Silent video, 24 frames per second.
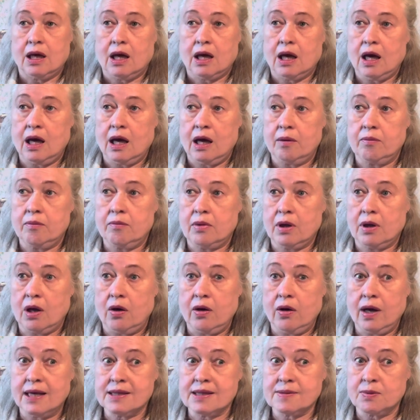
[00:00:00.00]
um,
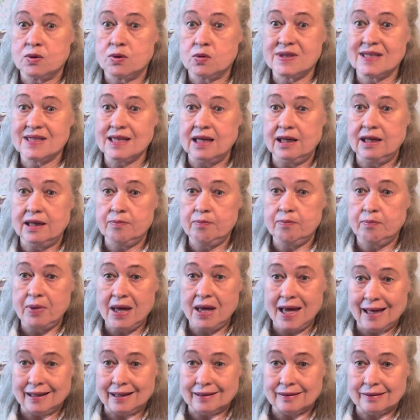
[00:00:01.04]
her husband was ill in
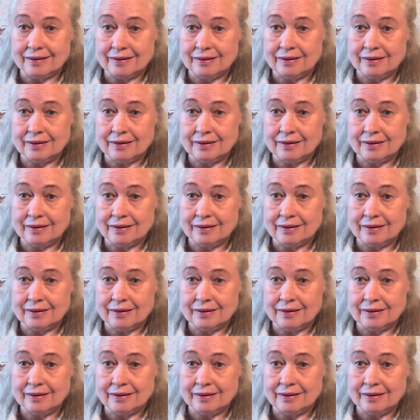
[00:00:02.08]
bed.